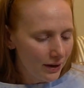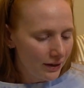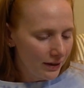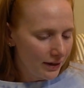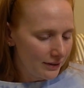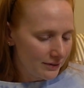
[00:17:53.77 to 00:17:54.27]

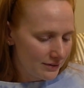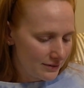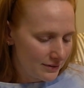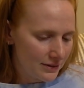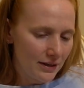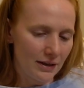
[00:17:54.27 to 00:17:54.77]
Let's
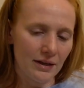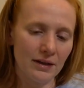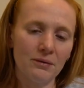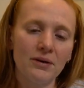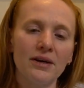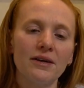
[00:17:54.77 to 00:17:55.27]
see,
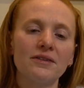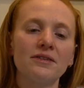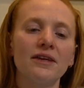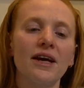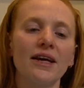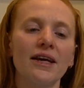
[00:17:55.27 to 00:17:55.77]
what else
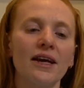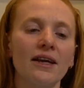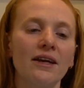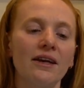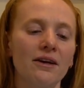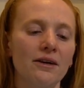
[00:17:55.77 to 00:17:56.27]
did I get
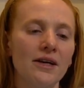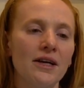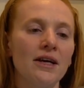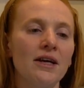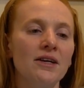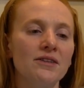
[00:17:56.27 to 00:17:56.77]
here?
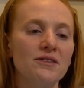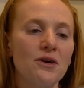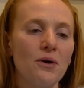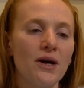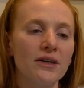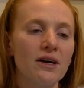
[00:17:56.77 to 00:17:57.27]
So
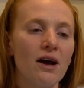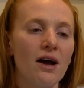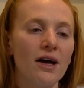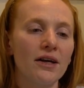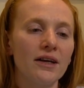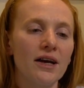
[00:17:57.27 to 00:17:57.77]
I
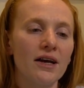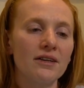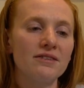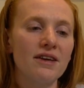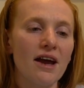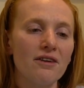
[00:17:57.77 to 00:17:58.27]
got uh,
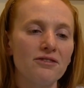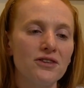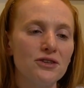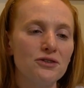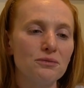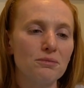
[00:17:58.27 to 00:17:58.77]

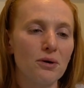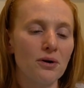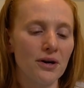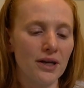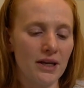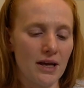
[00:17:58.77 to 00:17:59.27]
Daphne du
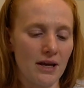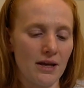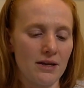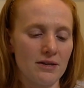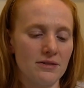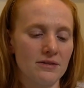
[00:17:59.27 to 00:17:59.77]

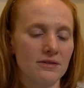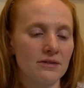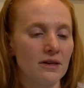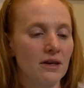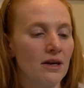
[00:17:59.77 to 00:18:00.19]
Maurier's